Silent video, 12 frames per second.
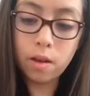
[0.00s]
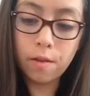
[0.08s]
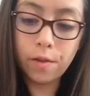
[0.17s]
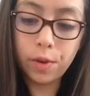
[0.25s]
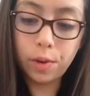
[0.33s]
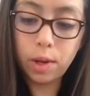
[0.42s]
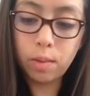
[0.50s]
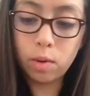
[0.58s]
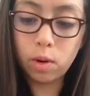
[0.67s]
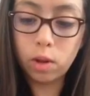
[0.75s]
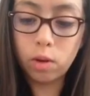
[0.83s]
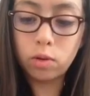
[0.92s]
If you need
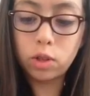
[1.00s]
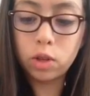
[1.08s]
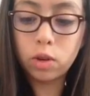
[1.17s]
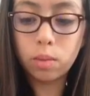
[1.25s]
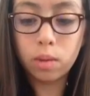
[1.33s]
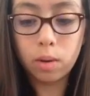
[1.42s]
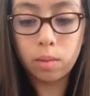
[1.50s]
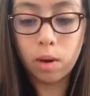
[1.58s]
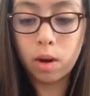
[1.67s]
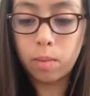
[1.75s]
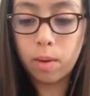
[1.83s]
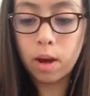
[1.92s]
more lotion or more
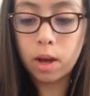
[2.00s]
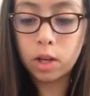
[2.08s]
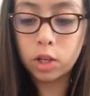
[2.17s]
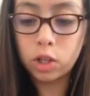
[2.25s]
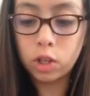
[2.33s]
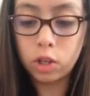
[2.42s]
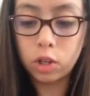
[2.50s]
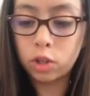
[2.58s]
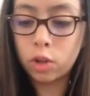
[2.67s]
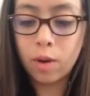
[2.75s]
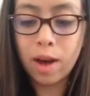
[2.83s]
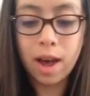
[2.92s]
Mod Podge,
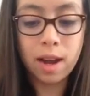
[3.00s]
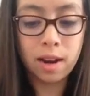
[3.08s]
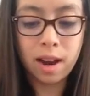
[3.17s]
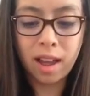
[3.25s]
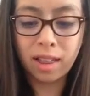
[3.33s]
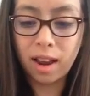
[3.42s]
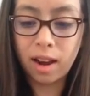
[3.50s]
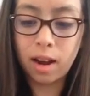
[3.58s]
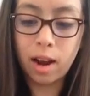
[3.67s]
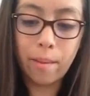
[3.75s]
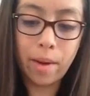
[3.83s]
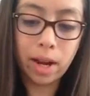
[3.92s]
just go ahead and add that
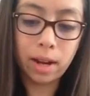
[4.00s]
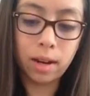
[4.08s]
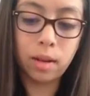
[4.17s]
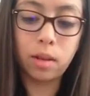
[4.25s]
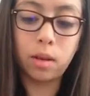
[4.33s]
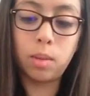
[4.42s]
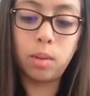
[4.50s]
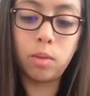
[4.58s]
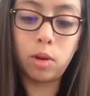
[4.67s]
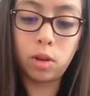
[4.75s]
in. I might need a little bit more